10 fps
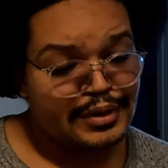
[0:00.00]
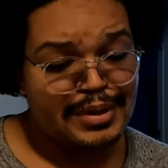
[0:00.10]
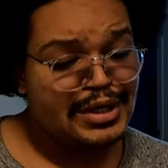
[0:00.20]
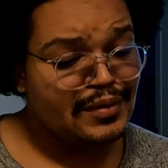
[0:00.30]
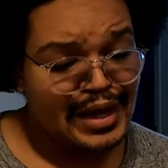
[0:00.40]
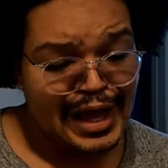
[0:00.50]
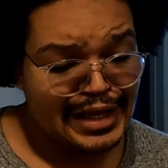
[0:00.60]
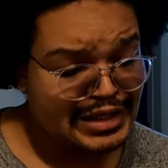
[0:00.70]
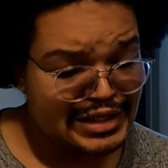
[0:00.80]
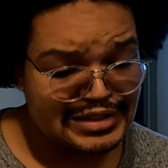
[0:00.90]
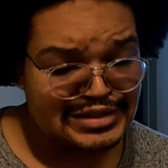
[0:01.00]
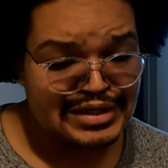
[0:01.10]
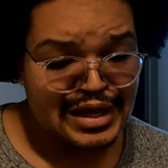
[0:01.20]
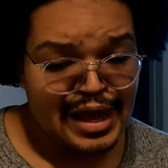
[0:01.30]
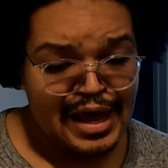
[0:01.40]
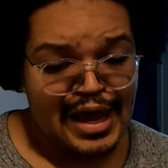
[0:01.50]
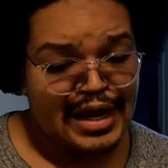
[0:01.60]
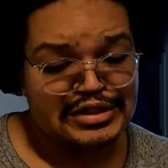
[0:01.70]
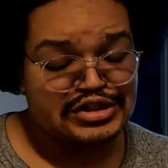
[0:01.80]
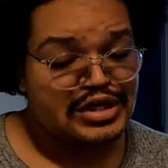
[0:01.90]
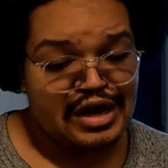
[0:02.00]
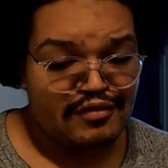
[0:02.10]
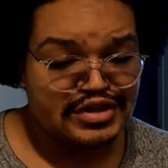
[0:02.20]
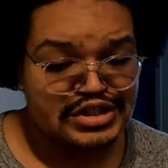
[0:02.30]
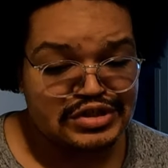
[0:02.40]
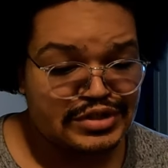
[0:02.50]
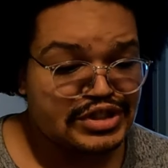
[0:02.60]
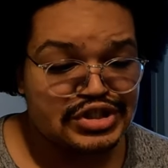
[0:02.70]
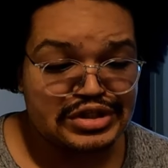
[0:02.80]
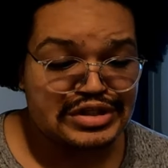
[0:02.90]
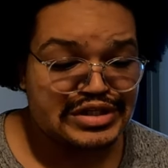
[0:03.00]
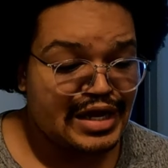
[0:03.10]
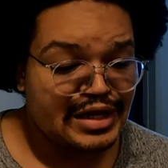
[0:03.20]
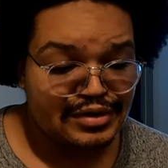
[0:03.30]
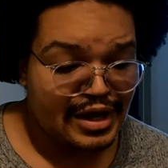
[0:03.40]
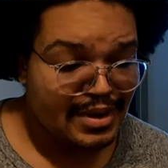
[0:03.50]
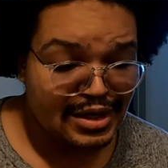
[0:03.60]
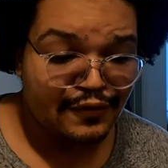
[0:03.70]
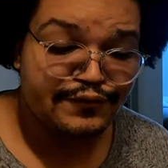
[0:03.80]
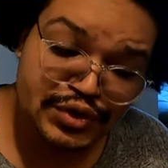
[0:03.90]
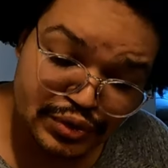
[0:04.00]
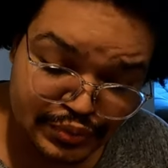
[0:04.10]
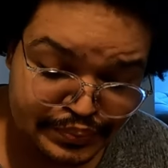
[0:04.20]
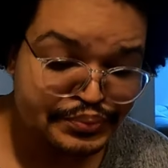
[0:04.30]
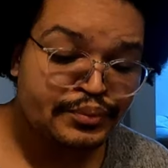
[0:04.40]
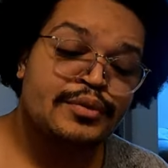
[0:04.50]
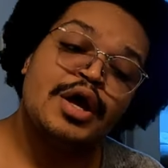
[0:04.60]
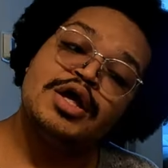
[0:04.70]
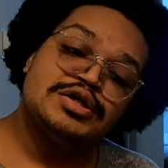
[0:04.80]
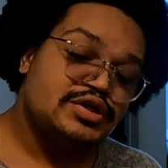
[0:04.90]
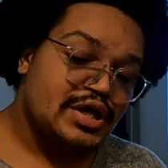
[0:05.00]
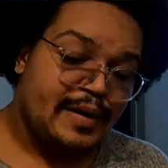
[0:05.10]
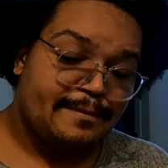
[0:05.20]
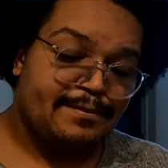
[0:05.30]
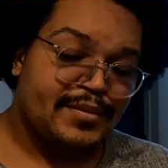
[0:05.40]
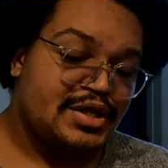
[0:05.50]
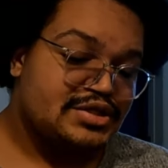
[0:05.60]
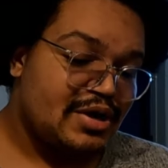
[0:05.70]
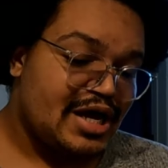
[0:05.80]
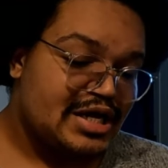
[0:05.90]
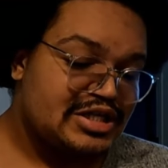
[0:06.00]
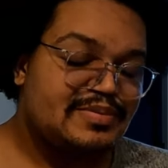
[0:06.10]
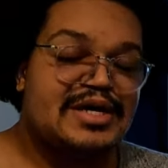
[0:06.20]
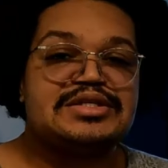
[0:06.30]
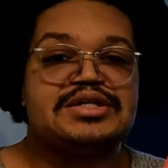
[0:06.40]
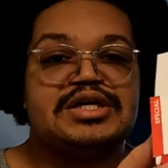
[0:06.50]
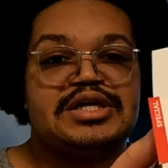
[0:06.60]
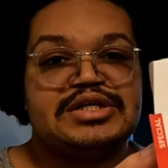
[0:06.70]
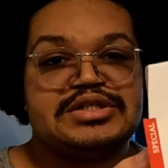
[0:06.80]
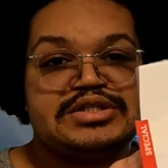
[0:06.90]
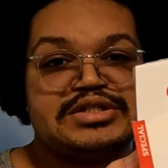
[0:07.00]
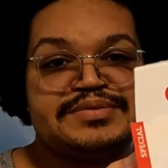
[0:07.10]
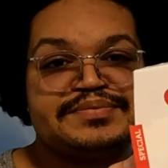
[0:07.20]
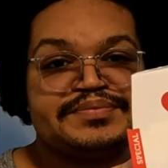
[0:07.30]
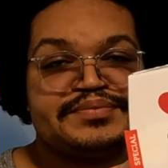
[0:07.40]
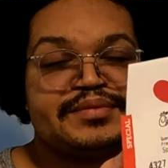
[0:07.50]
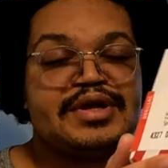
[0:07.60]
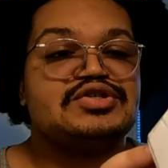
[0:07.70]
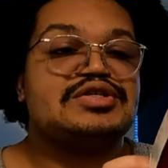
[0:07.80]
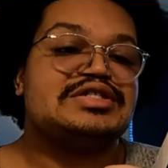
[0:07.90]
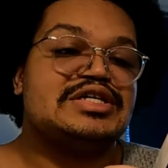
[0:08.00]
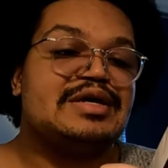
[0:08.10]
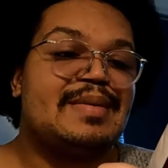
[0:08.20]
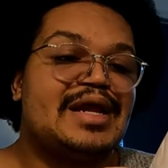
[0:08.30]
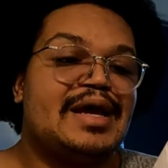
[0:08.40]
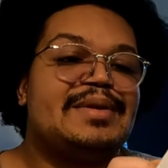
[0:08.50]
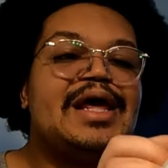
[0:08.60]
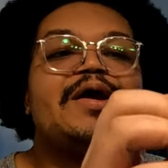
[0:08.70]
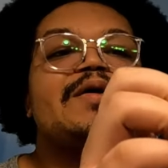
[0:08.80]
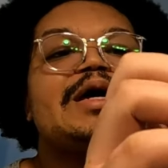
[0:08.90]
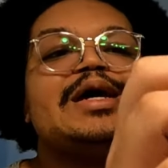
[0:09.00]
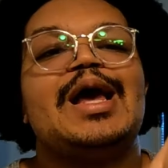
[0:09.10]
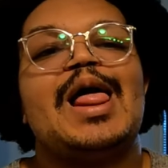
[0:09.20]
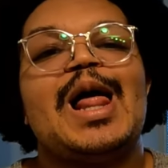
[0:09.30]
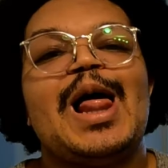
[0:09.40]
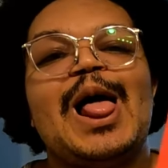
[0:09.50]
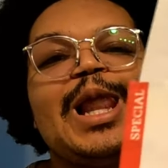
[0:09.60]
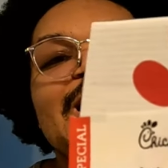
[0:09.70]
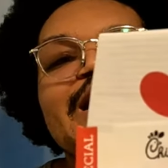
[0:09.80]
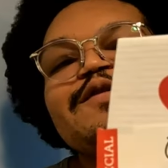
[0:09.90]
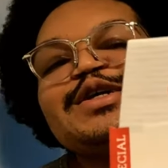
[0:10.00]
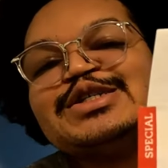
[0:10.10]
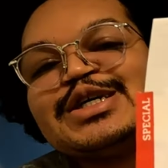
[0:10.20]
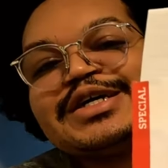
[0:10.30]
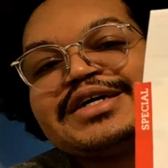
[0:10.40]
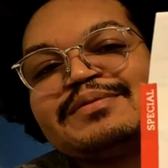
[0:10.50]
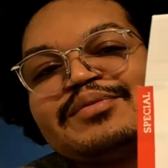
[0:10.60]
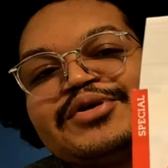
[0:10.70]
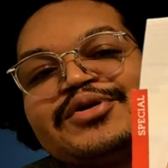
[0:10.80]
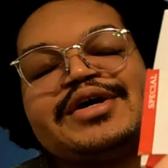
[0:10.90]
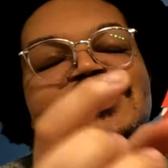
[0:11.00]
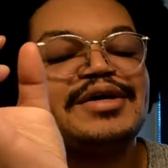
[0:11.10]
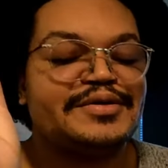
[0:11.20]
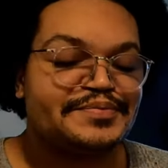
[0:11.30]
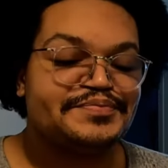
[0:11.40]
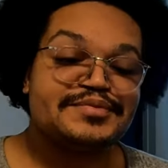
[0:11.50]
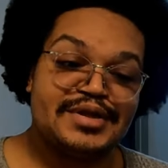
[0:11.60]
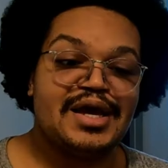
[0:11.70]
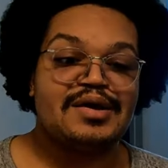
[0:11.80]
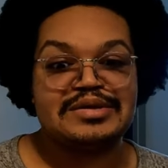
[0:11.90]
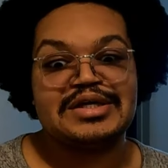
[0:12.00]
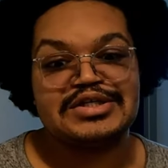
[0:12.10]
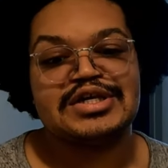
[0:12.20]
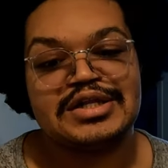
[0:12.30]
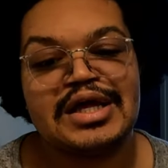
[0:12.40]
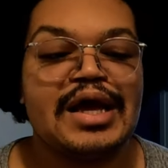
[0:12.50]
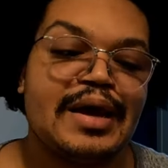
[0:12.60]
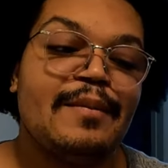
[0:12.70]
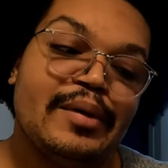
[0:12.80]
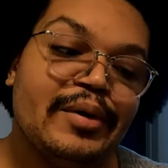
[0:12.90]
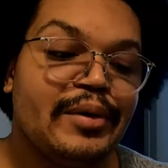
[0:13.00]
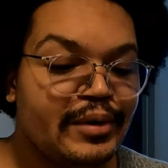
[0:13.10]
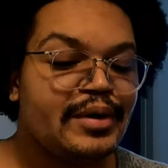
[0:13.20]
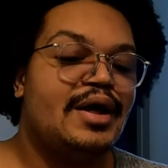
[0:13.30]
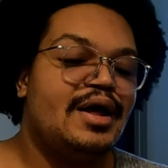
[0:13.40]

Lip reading: But anyway, I got this, and I should've just went to Chili's, sat down and ate my little food. So yeah, so I got the spicy deluxe. As you can see, it said my name, Larry. Larisha, period. Yeah, with the Isha at the hand, purr.